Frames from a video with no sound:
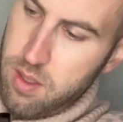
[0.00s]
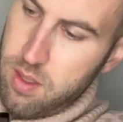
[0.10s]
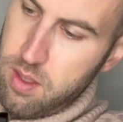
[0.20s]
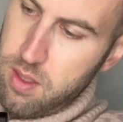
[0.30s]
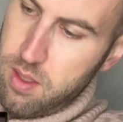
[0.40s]

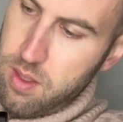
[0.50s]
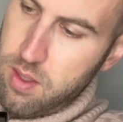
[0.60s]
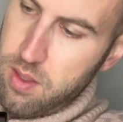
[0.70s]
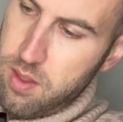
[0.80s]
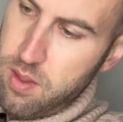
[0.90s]

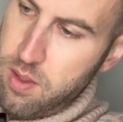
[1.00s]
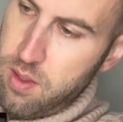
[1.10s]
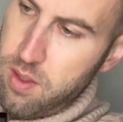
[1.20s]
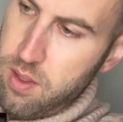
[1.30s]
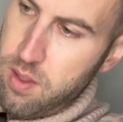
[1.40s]

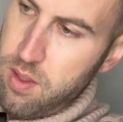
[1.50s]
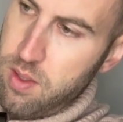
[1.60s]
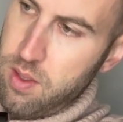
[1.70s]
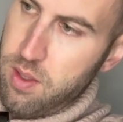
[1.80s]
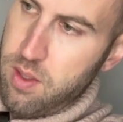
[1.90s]

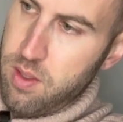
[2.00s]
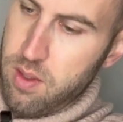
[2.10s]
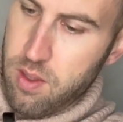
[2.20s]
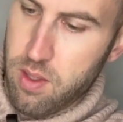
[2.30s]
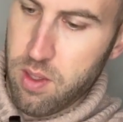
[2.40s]

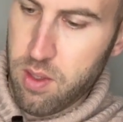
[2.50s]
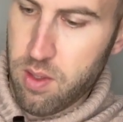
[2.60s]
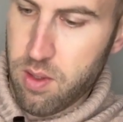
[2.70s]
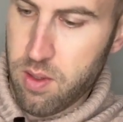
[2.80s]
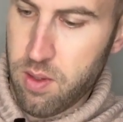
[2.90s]

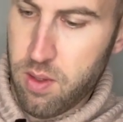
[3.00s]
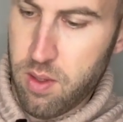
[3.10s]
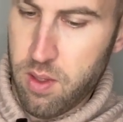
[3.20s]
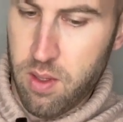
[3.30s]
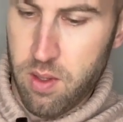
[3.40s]

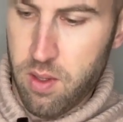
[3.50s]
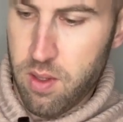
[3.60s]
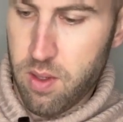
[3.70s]
No one is speaking in this clip.